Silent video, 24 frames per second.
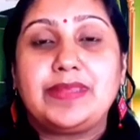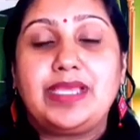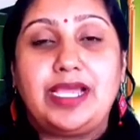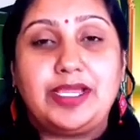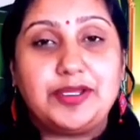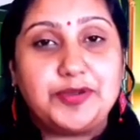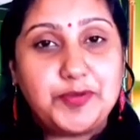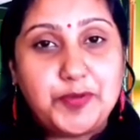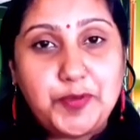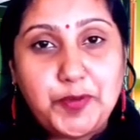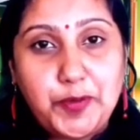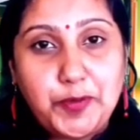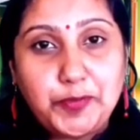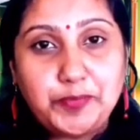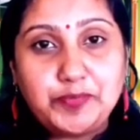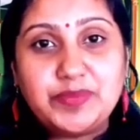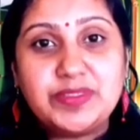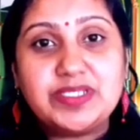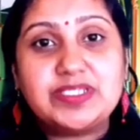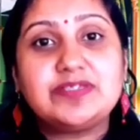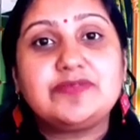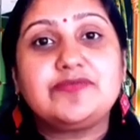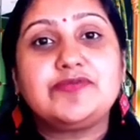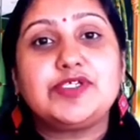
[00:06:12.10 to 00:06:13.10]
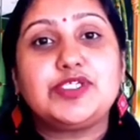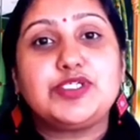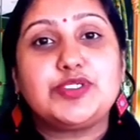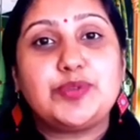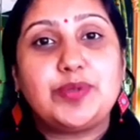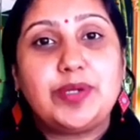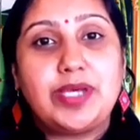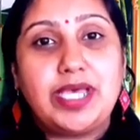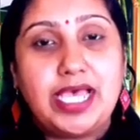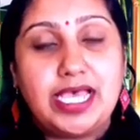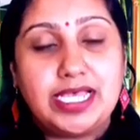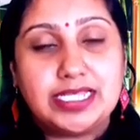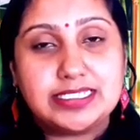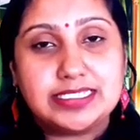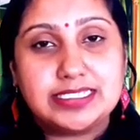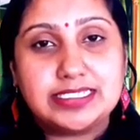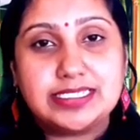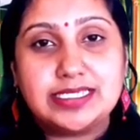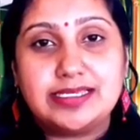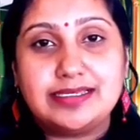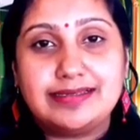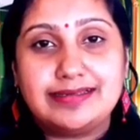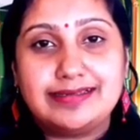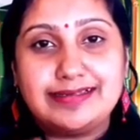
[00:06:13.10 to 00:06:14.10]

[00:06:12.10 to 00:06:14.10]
I hope this video has